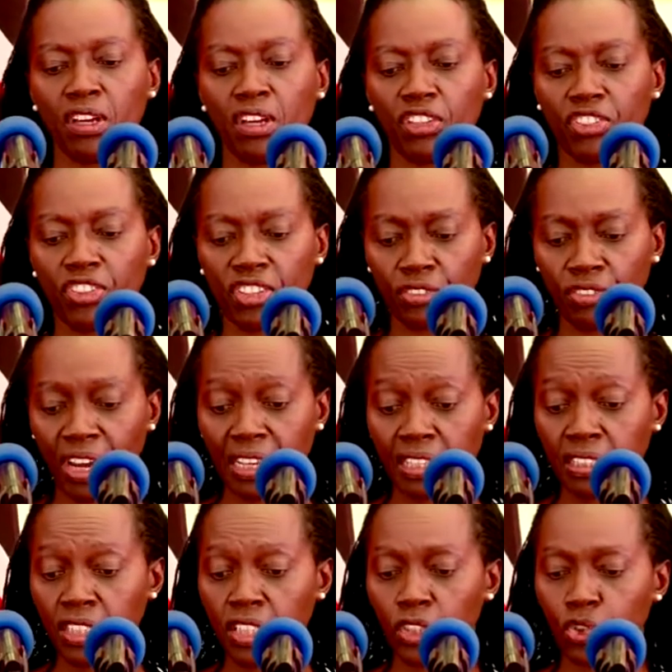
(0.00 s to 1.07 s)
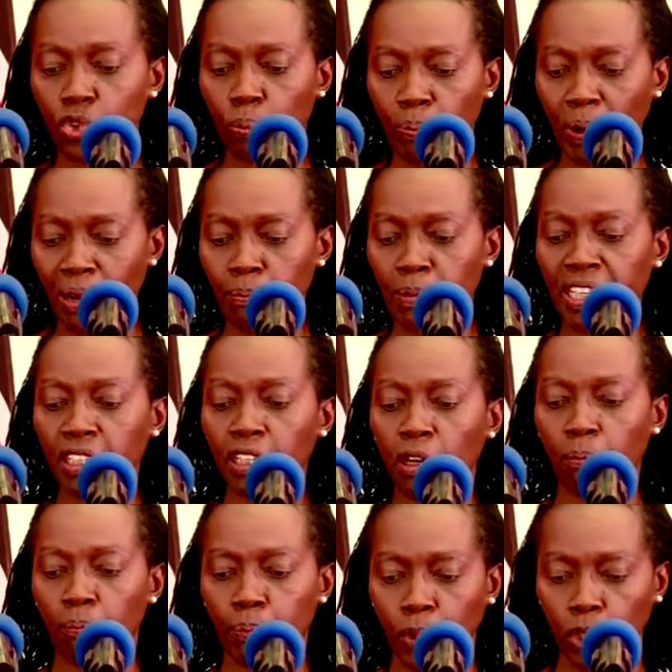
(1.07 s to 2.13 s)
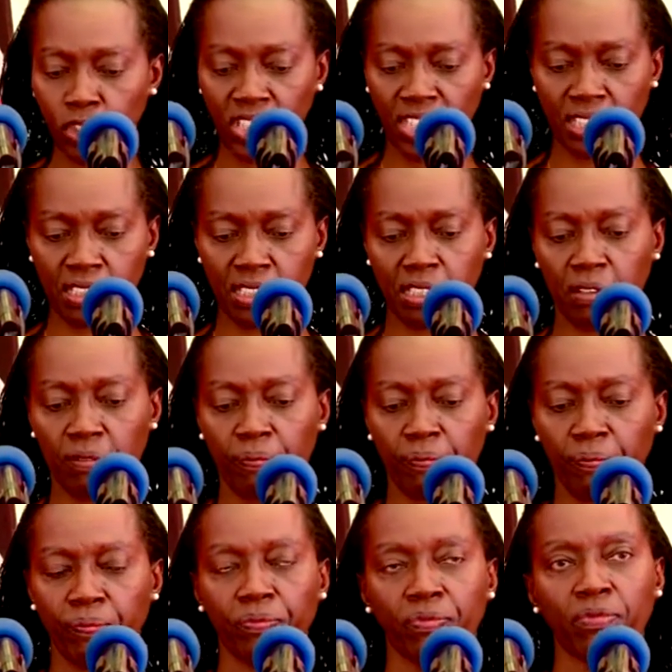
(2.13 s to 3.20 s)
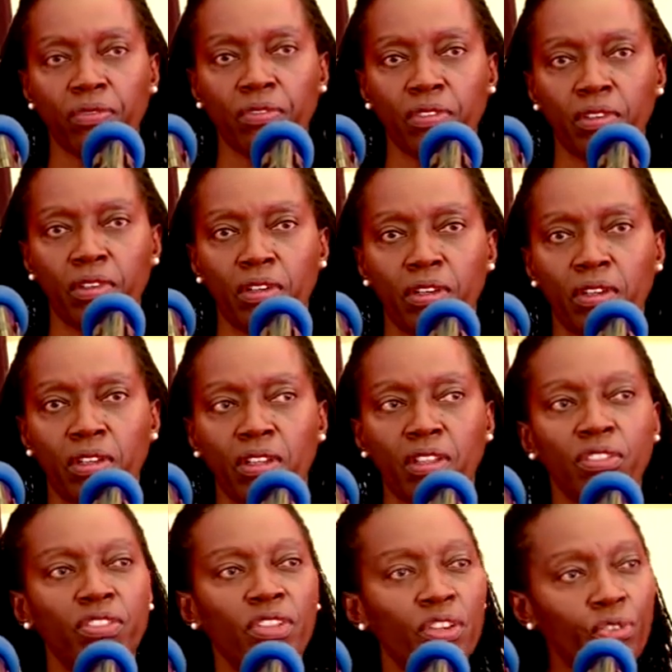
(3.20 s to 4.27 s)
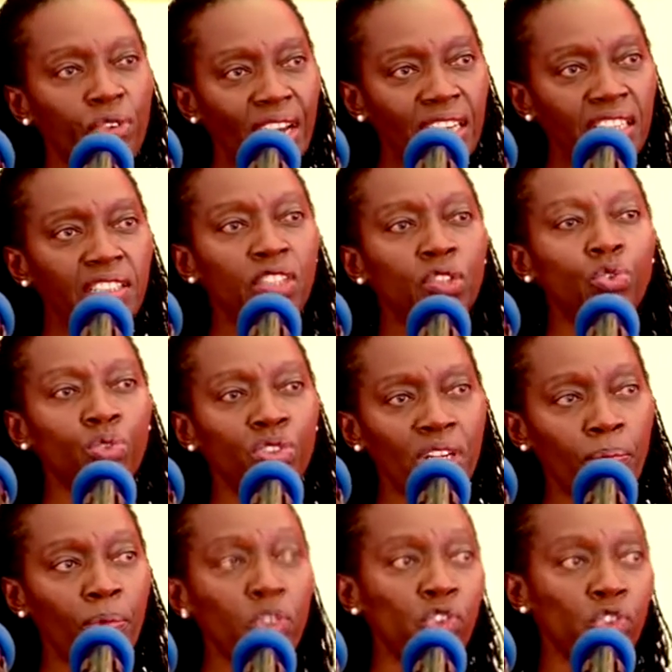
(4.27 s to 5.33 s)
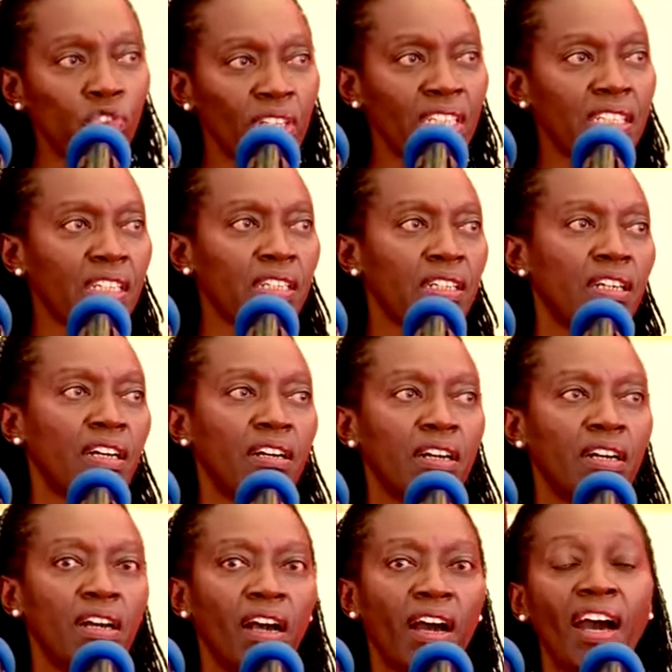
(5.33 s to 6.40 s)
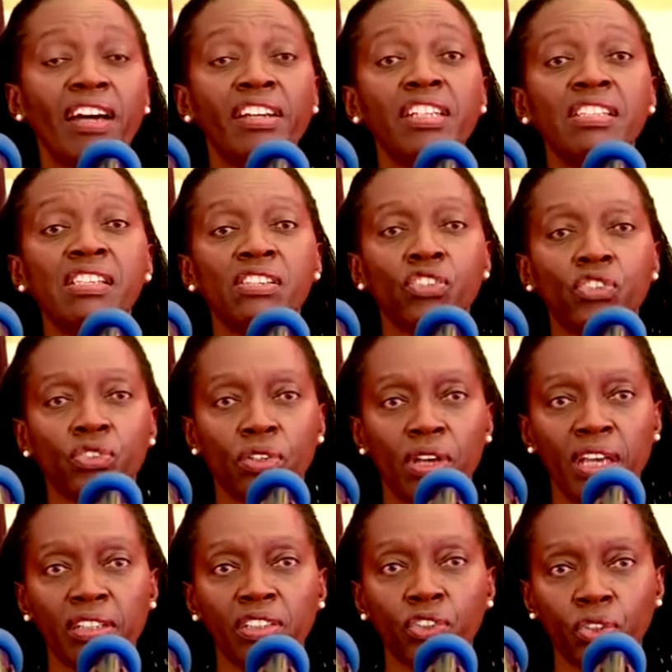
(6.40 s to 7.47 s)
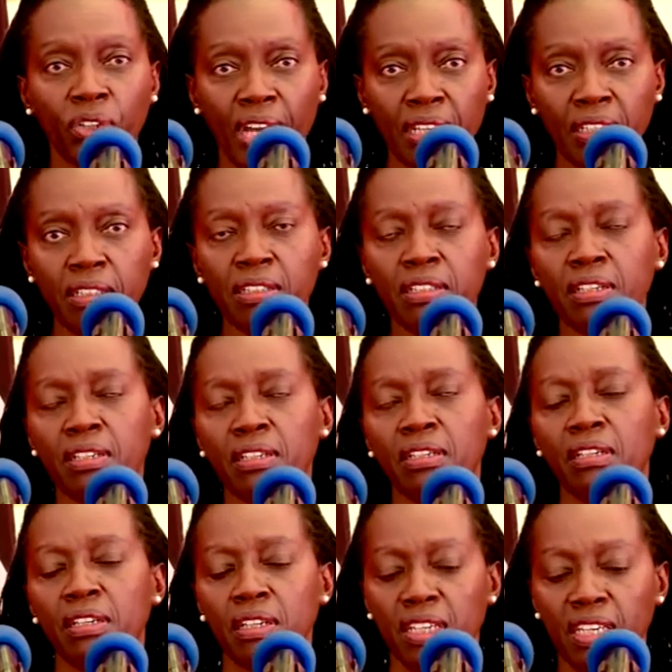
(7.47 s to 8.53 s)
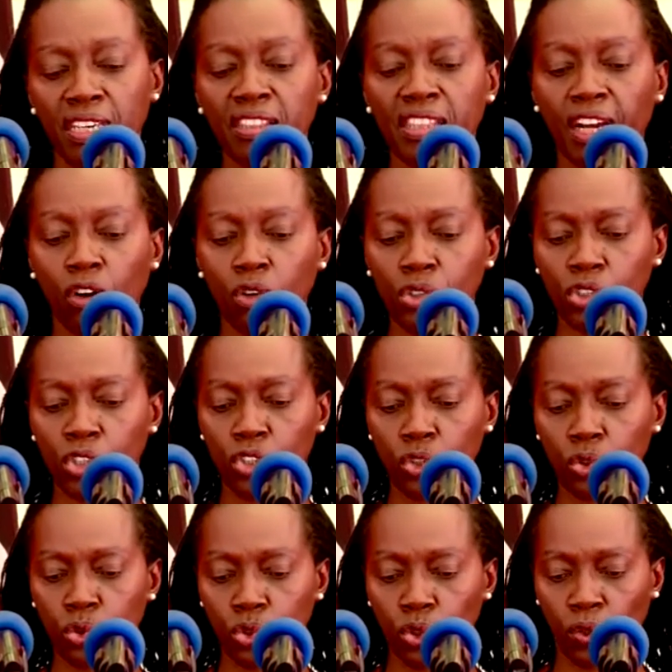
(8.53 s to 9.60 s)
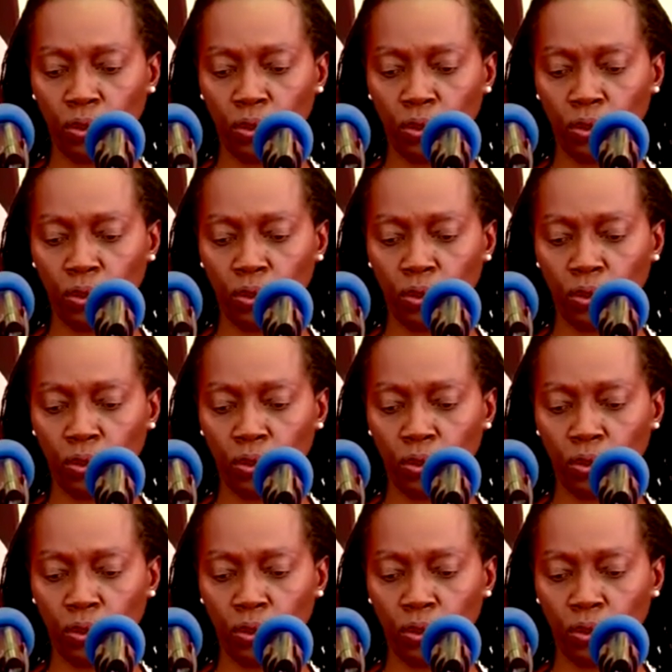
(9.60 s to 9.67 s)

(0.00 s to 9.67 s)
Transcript: The right to public protest, the right to demonstrate are enshrined in the Constitution.